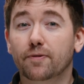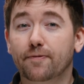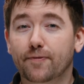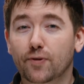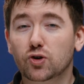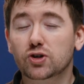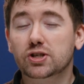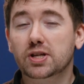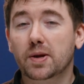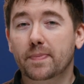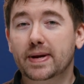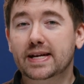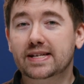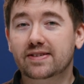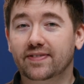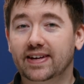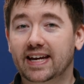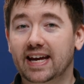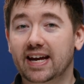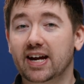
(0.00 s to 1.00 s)
the first piece
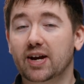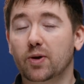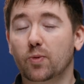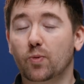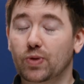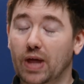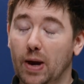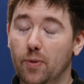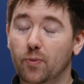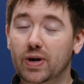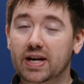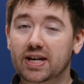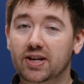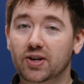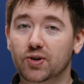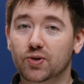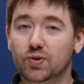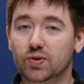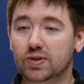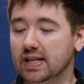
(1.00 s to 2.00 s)
of gear that we
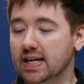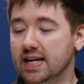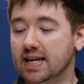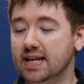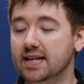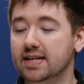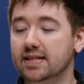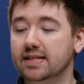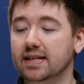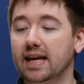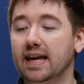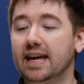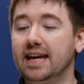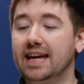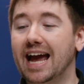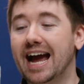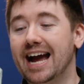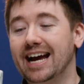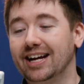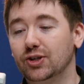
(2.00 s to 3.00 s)
use is a
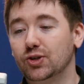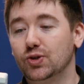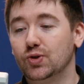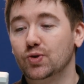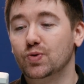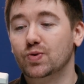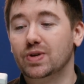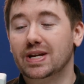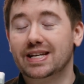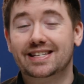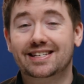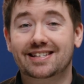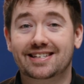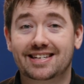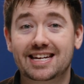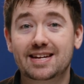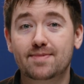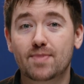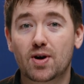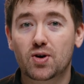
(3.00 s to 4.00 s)
Accsoon
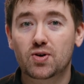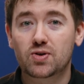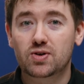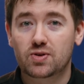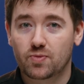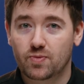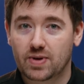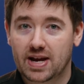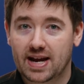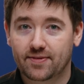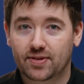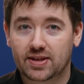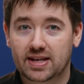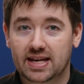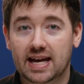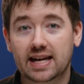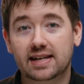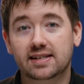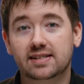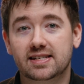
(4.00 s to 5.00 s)
SeeMo. We have the
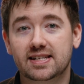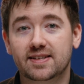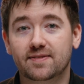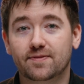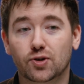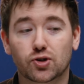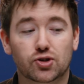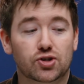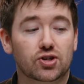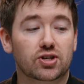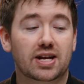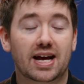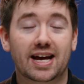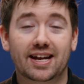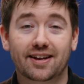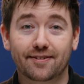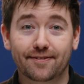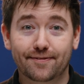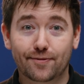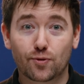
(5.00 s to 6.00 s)
HD version
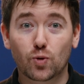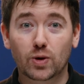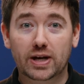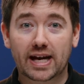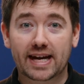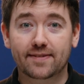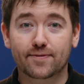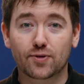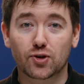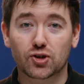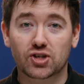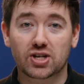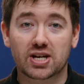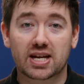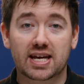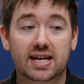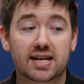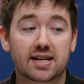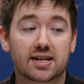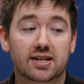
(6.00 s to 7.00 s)
and a 4K version
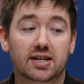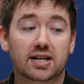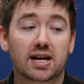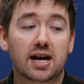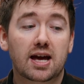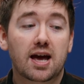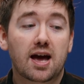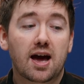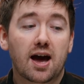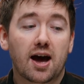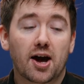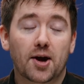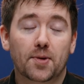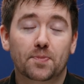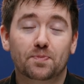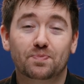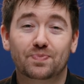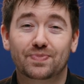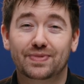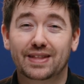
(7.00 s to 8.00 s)
here.
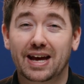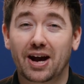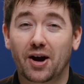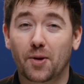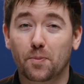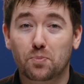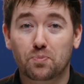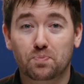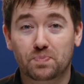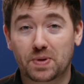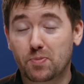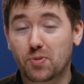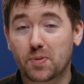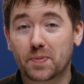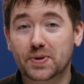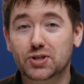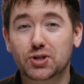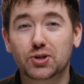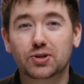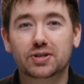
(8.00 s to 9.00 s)
Um, they are they pretty
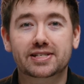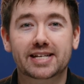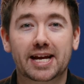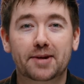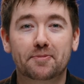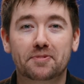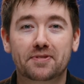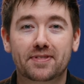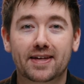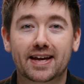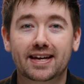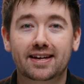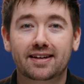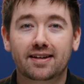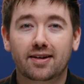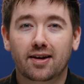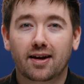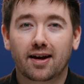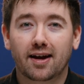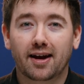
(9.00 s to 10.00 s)
much do the same thing,
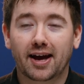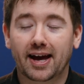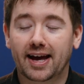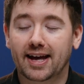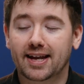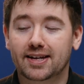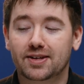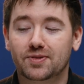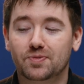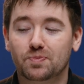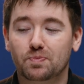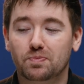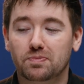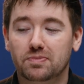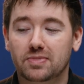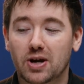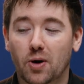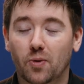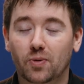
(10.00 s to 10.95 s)
and the